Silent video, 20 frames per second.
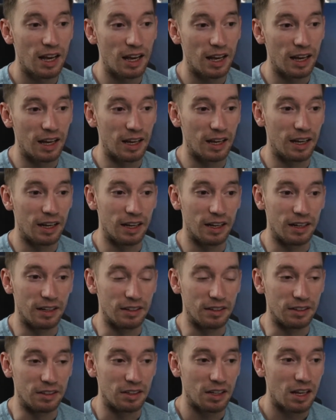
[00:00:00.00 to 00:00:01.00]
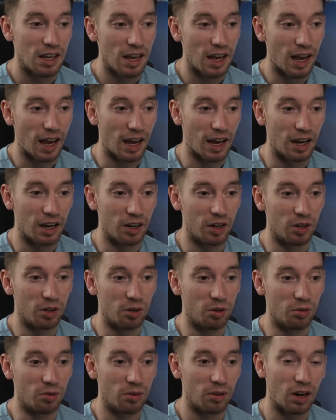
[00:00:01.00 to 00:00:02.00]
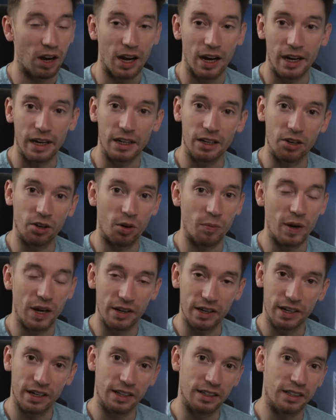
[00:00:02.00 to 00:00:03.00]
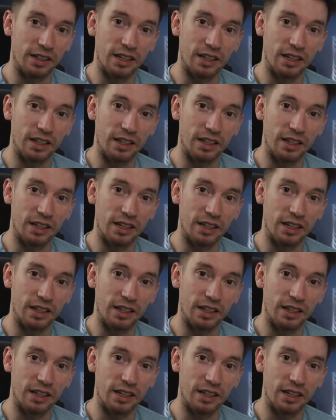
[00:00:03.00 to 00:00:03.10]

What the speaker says: and how I go about getting